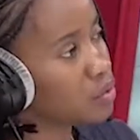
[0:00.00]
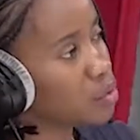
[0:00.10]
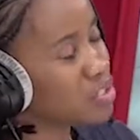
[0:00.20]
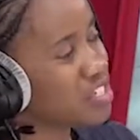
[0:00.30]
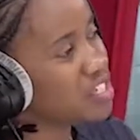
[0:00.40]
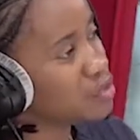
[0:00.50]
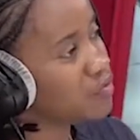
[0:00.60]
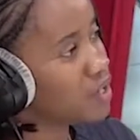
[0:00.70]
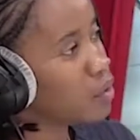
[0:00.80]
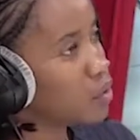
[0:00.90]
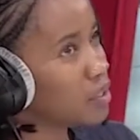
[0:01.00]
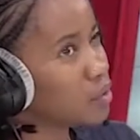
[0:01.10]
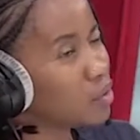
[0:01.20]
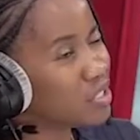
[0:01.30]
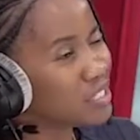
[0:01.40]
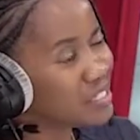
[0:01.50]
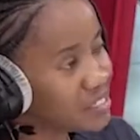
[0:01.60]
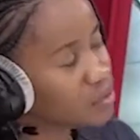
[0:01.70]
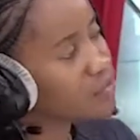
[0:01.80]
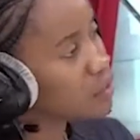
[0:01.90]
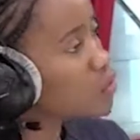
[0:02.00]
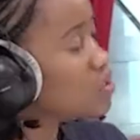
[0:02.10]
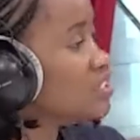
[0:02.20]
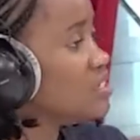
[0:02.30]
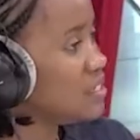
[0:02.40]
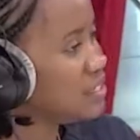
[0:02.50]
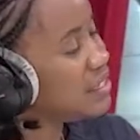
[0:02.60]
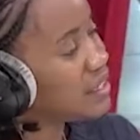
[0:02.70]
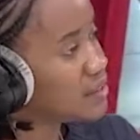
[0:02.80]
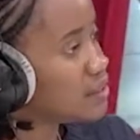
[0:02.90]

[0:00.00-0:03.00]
quality over quantity. Yeah.